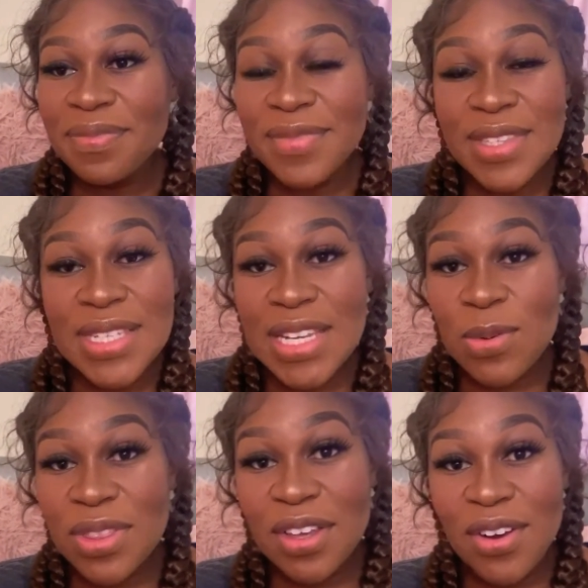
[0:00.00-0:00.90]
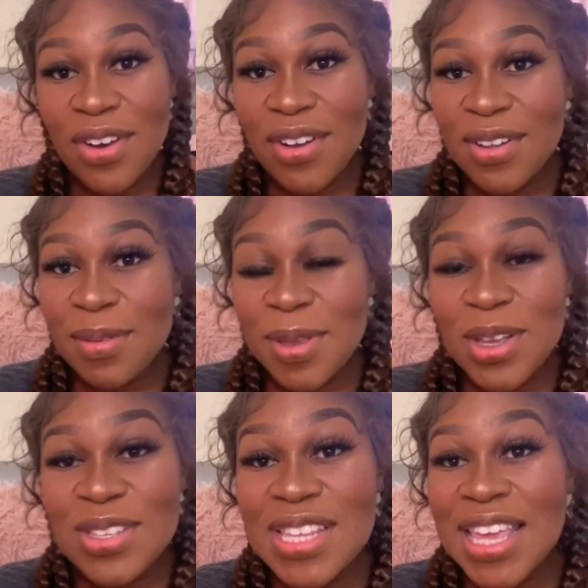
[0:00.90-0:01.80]
stick with the girl
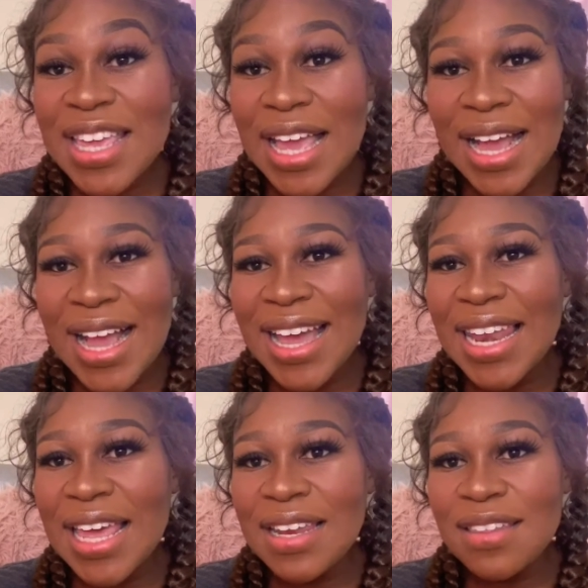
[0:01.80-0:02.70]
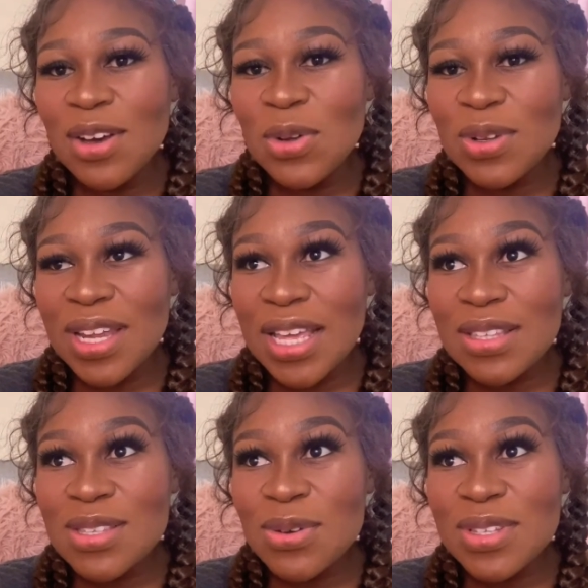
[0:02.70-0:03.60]
because hey, I got lali the whole night.
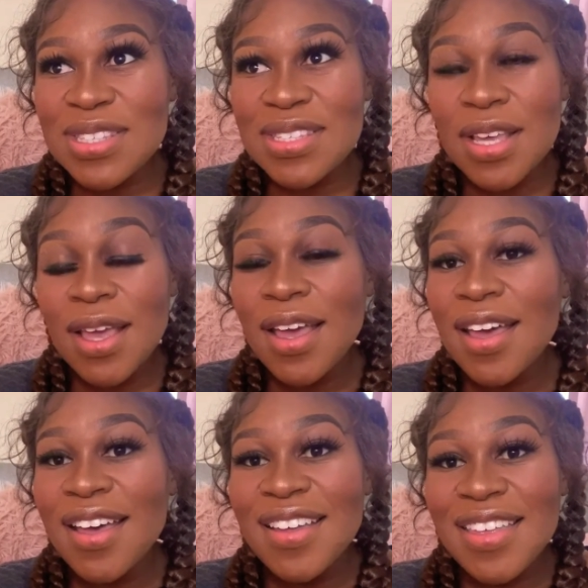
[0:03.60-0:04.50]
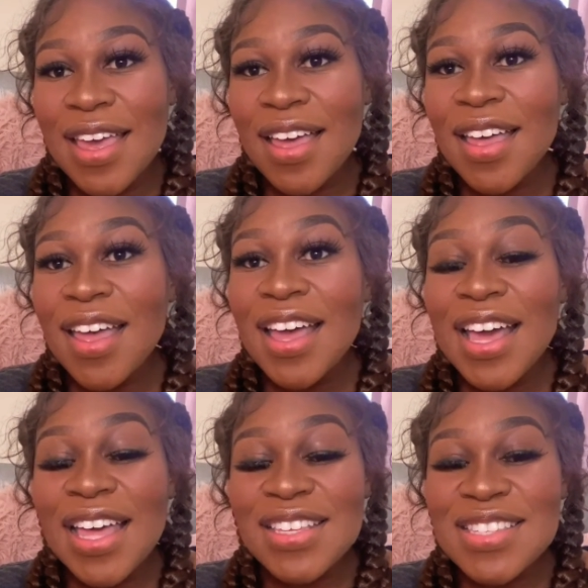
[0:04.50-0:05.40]
So it's, yeah
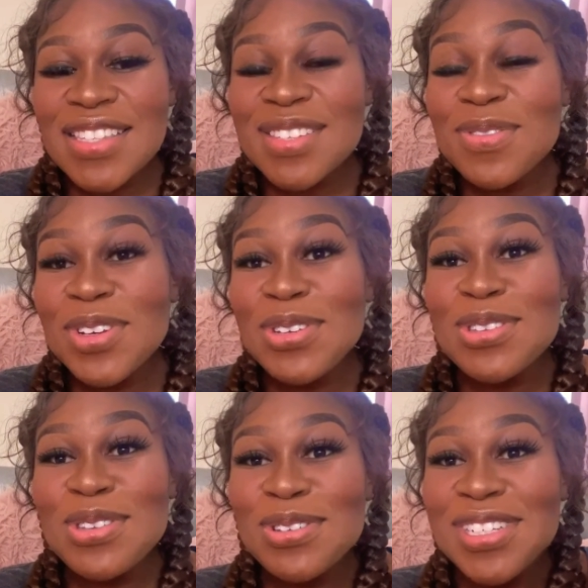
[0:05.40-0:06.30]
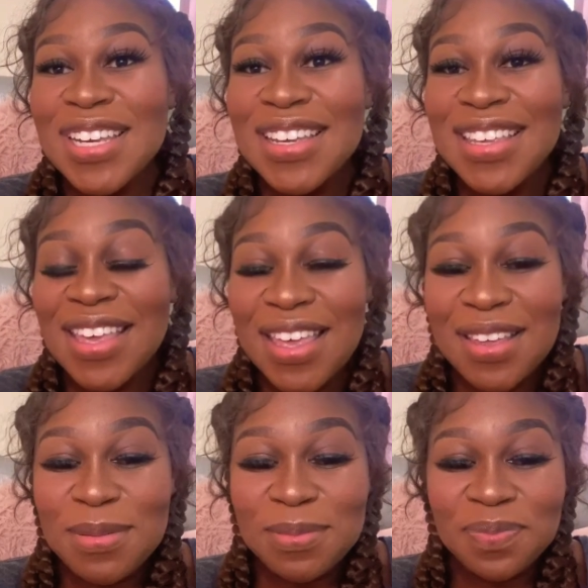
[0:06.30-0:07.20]
guys, this video is so shaky,
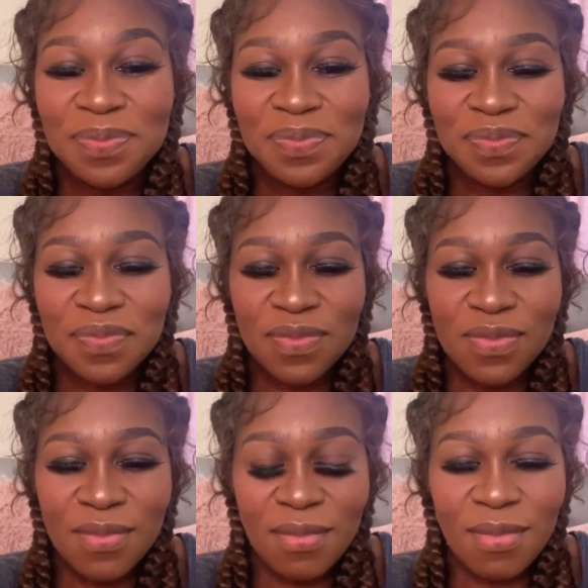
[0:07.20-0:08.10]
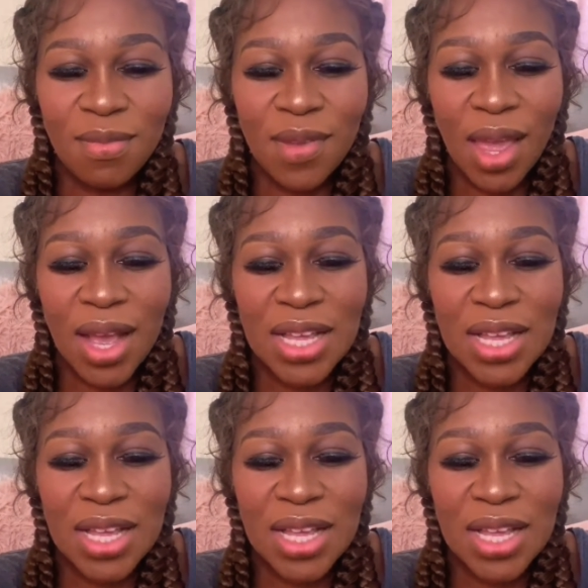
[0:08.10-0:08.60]
hey, but